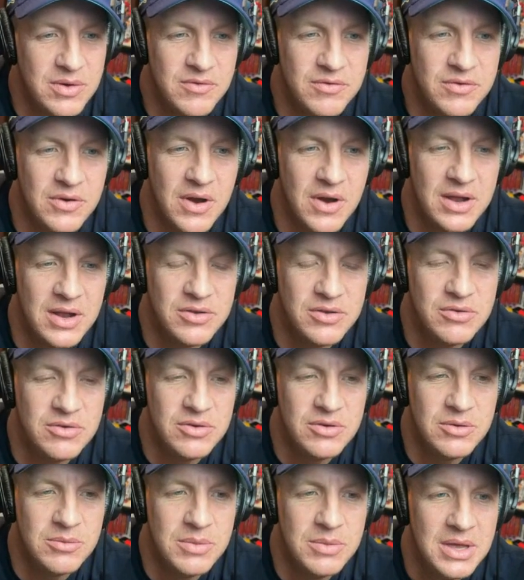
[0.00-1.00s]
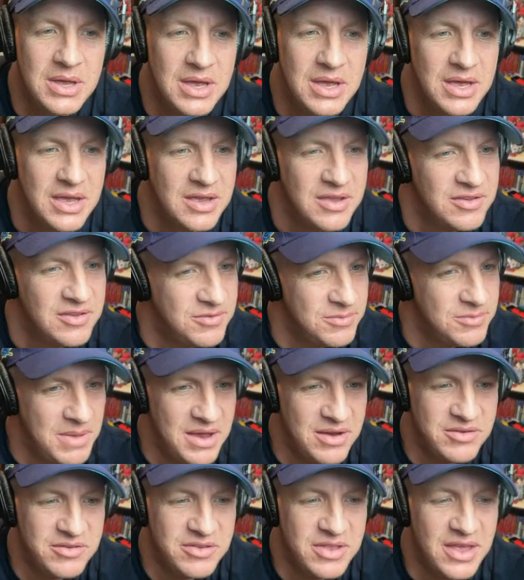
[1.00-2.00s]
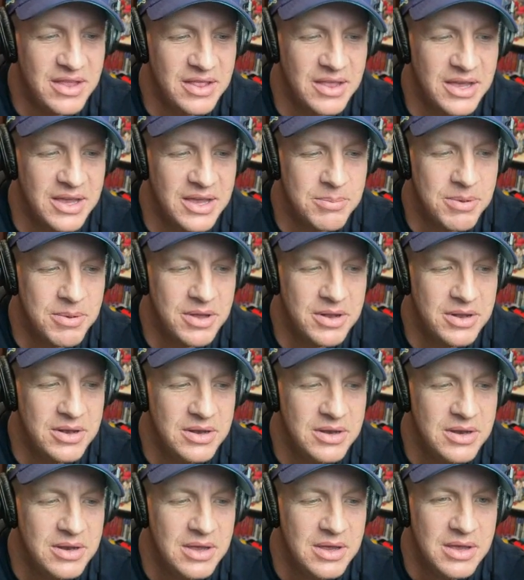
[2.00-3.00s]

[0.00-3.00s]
If you're on YouTube, smash that like button.